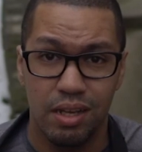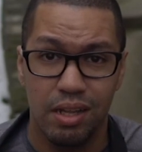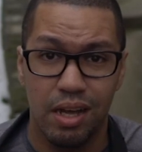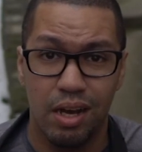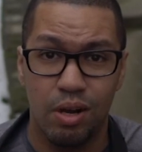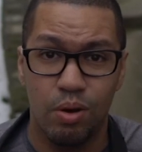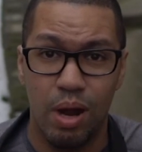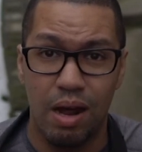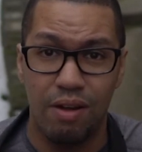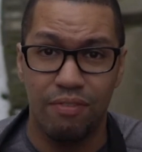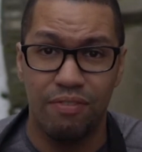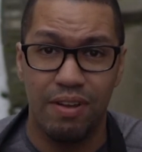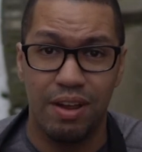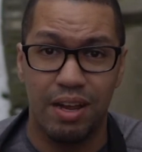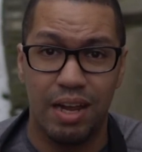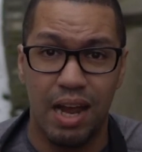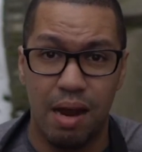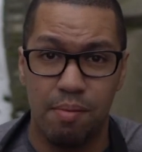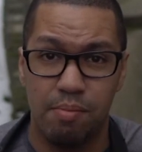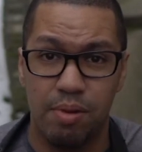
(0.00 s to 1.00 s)
a crop frame
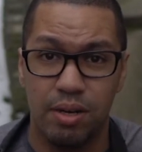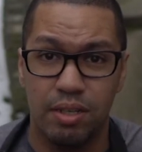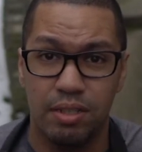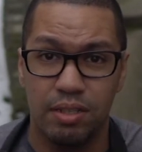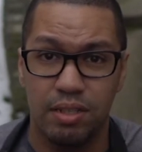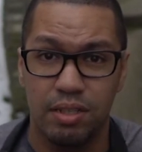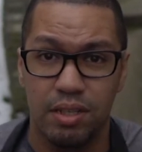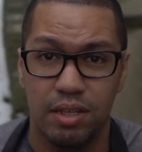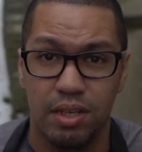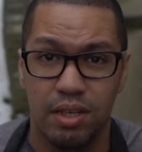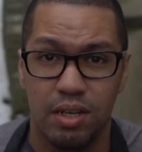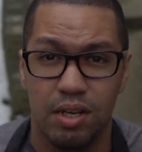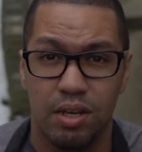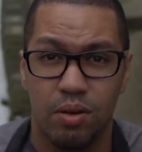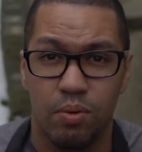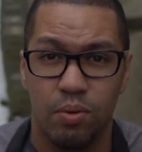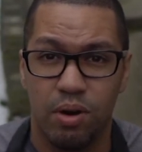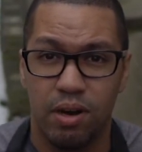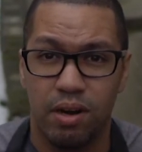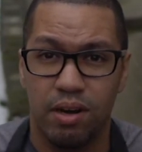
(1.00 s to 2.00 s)
camera
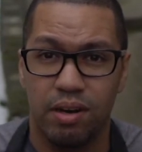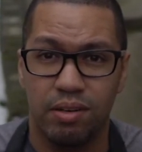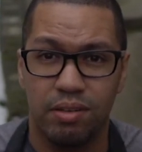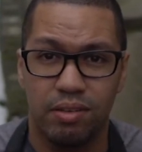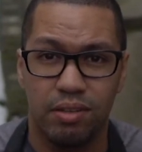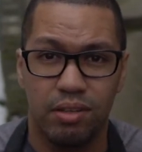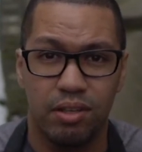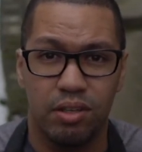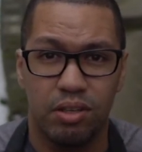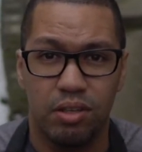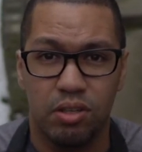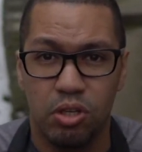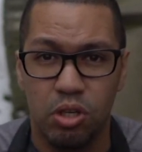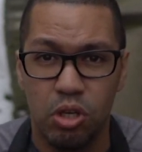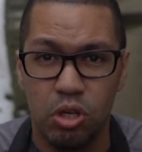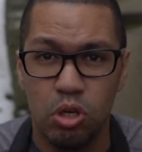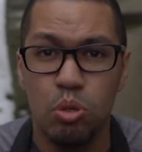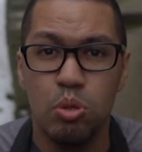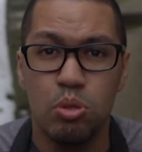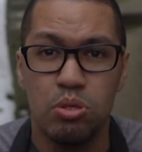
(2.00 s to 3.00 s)
where you
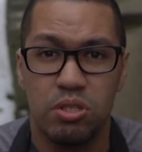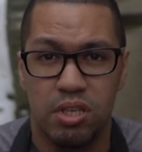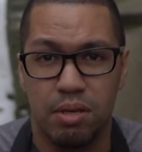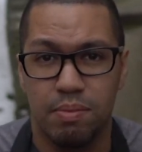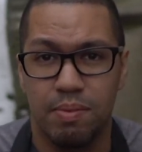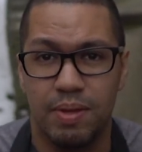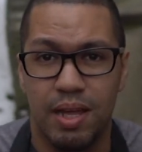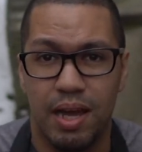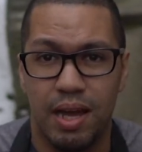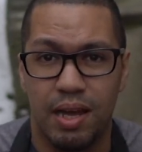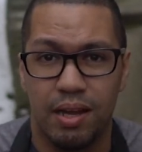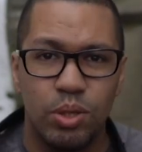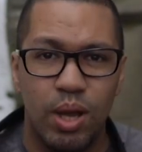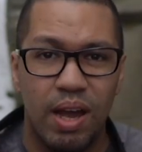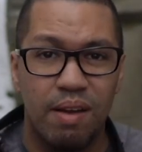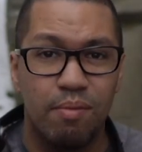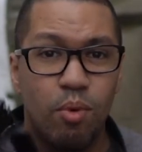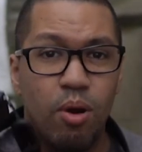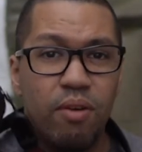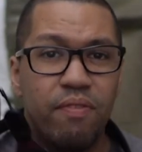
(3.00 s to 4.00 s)
lose some of that. You
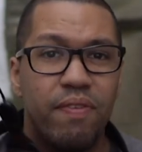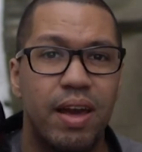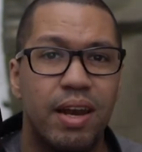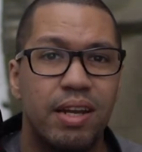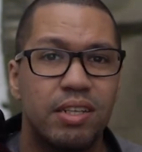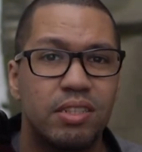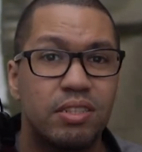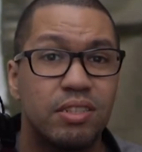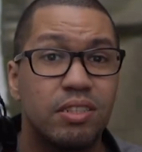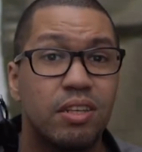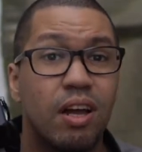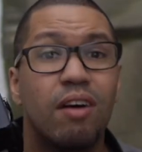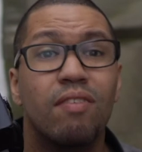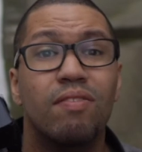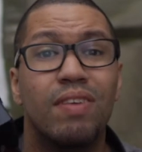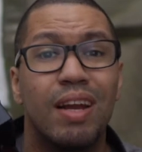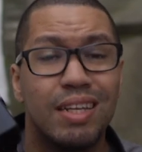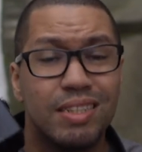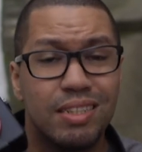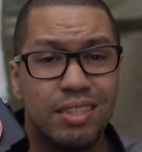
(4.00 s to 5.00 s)
have more advantages of
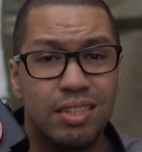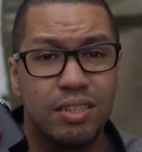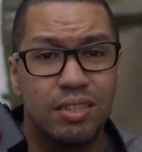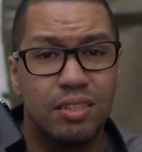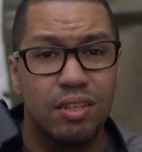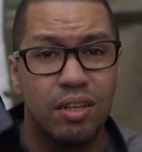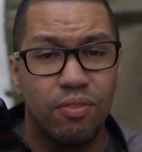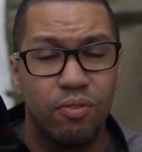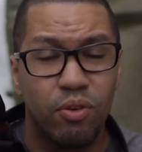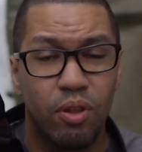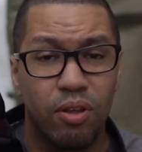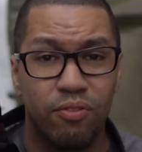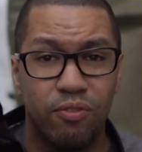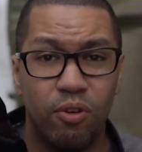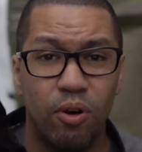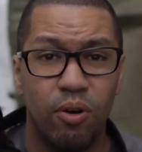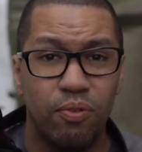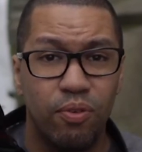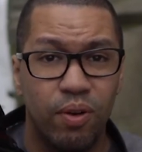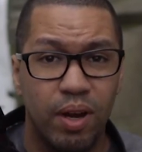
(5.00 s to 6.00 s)
lenses for the
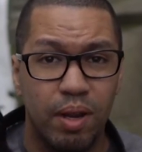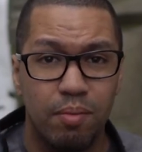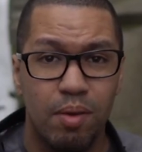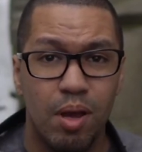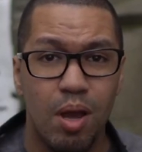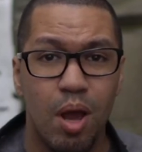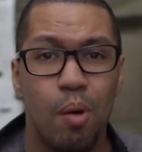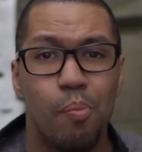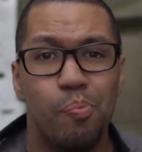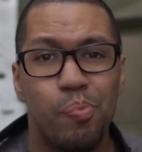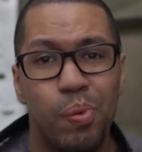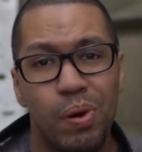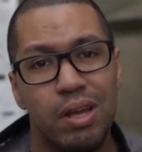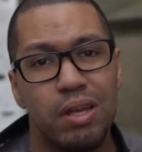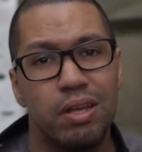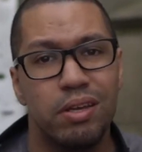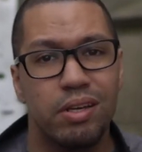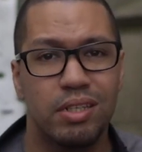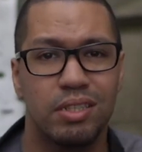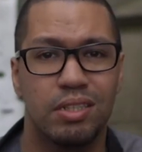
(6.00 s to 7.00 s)
full frame,
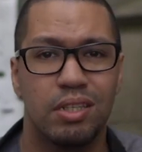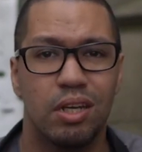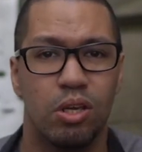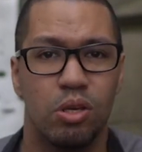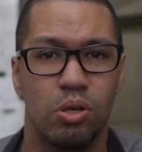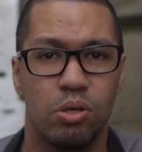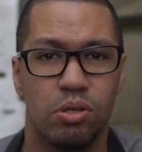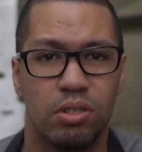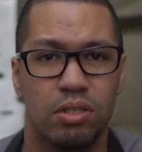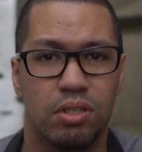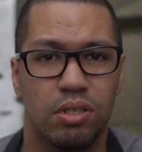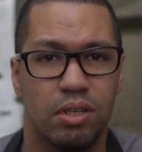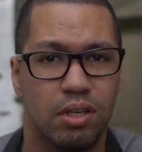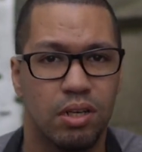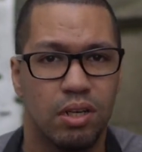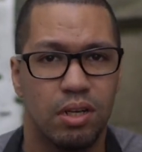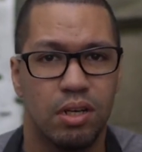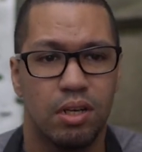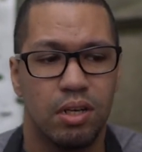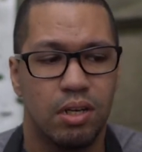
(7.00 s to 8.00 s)
but you can still use
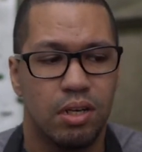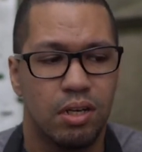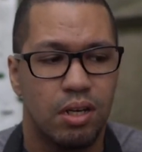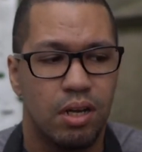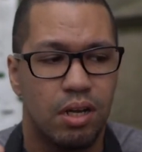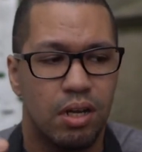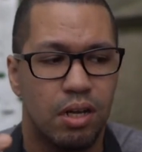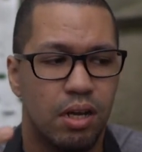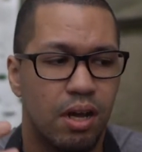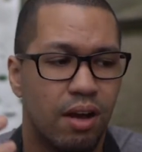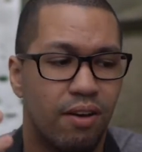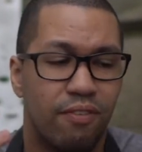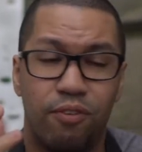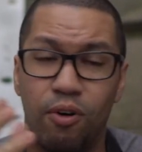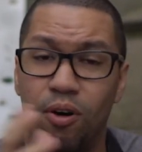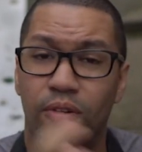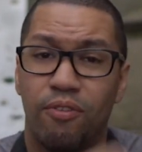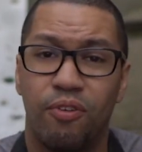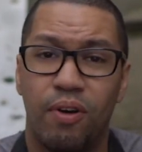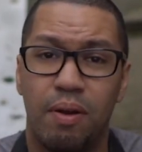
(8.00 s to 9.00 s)
a
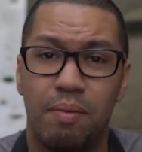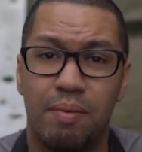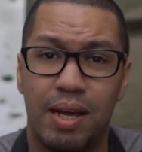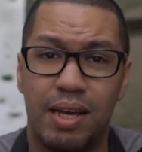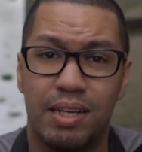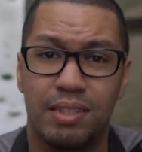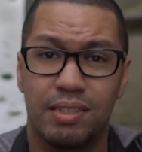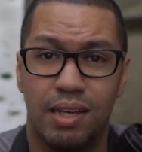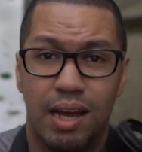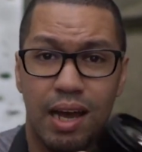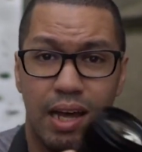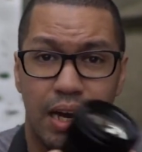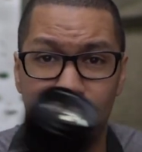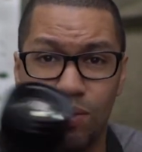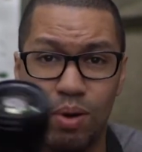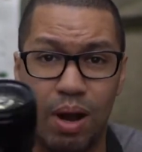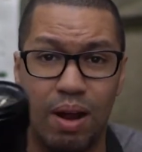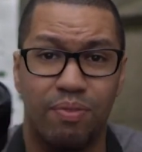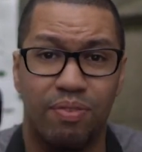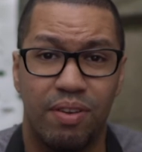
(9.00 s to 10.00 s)
full frame lens on a
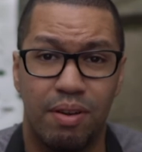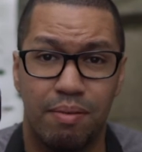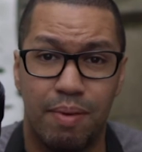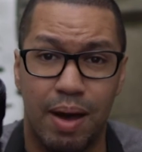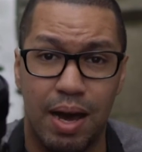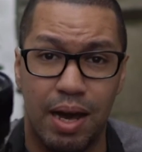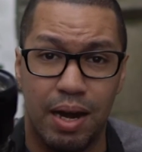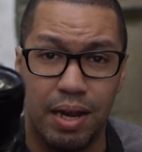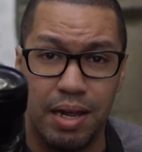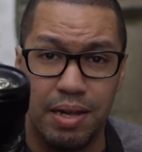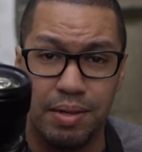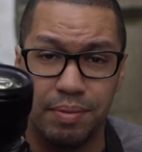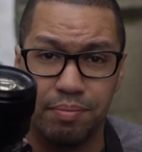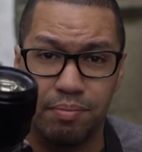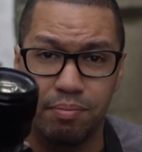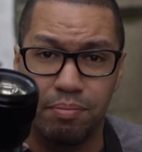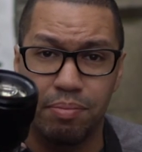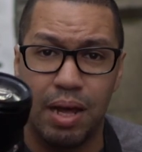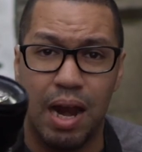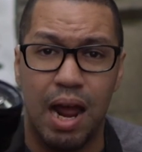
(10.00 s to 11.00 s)
crop frame body.
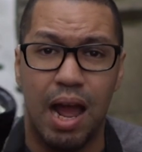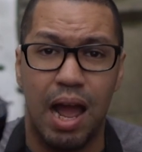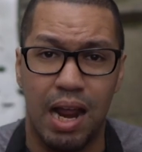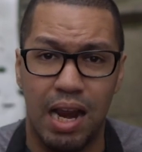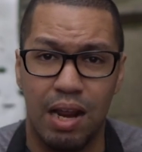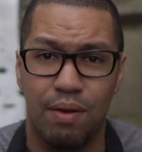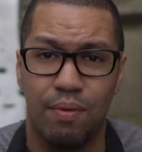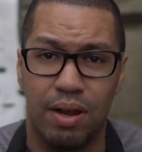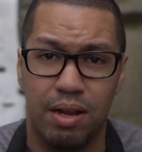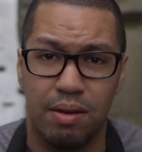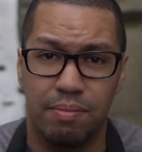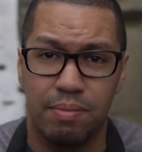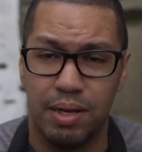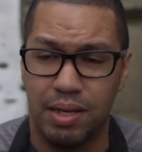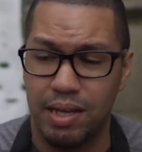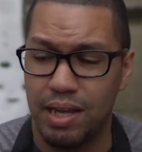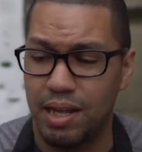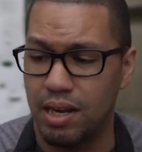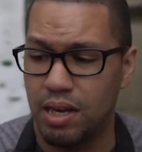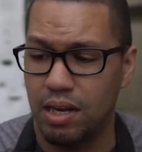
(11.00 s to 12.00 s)
But I highly
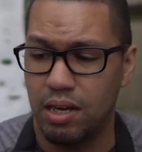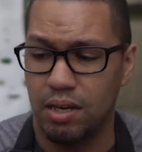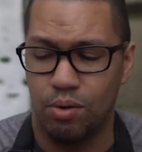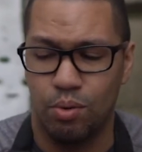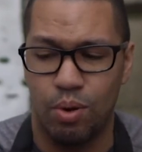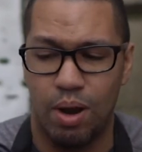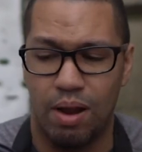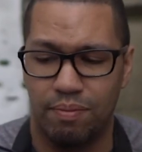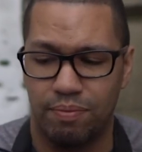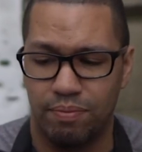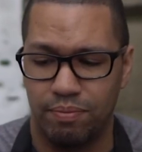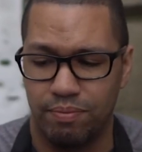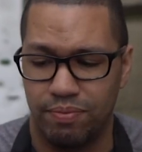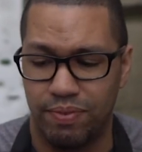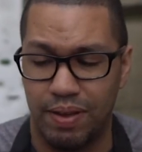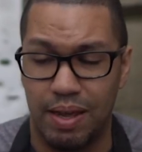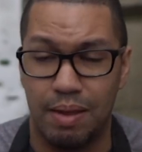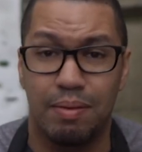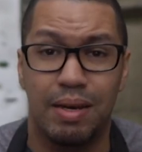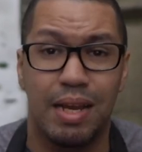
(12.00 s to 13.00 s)
recommend getting a crop
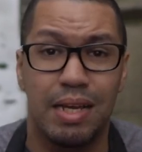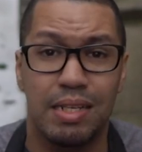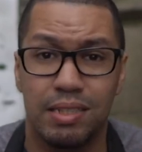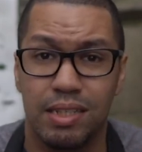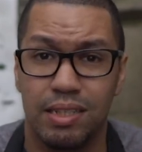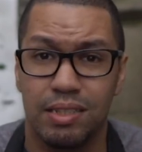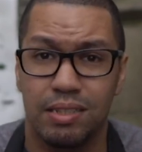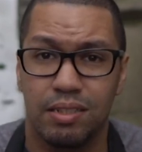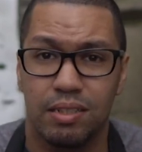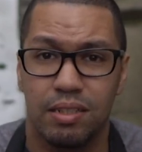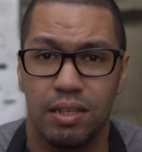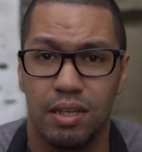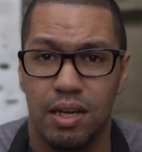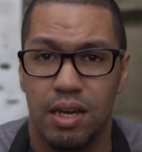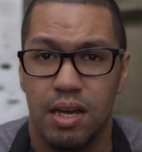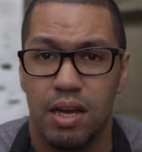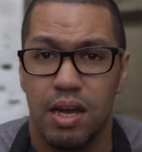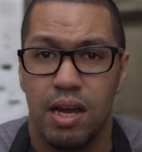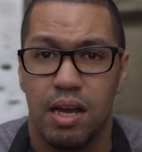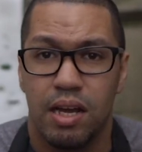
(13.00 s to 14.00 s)
frame lenses
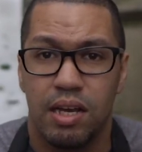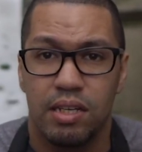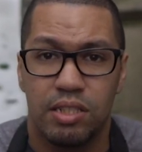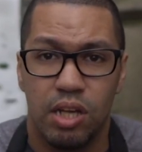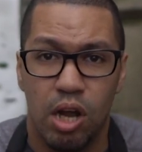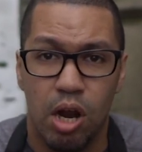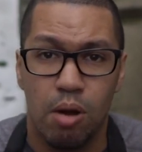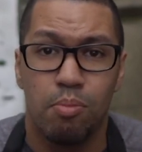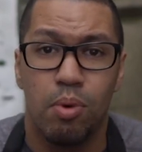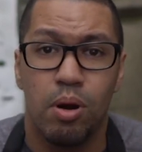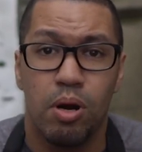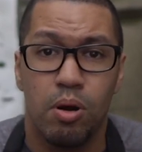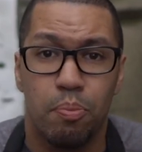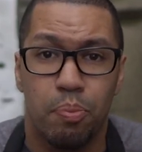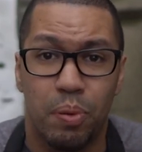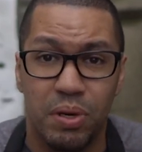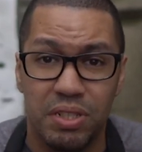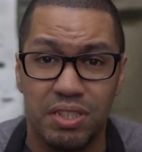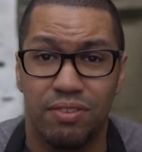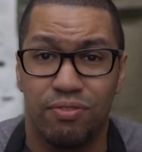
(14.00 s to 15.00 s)
because they are more
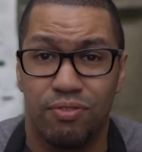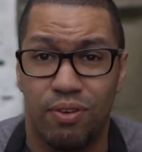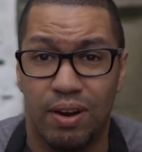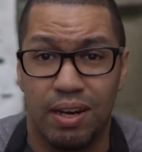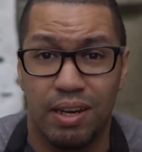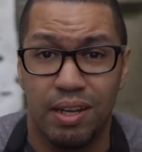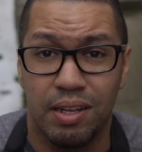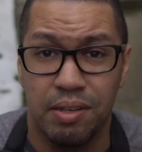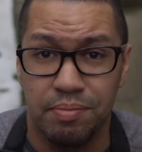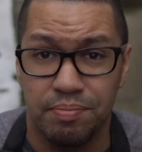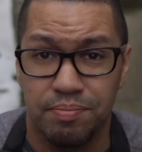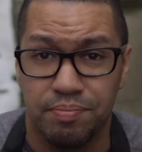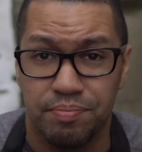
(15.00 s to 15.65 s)
budget friendly